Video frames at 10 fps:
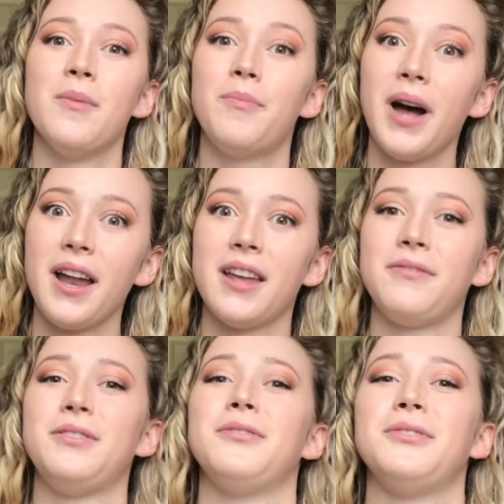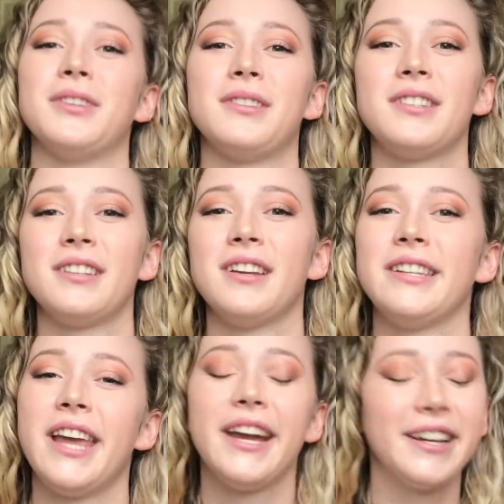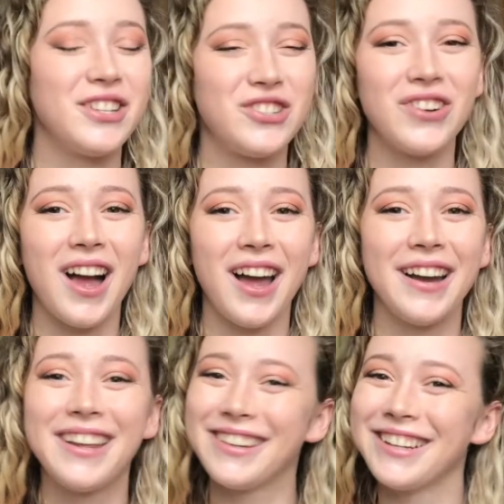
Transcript: But if you just take it in stride,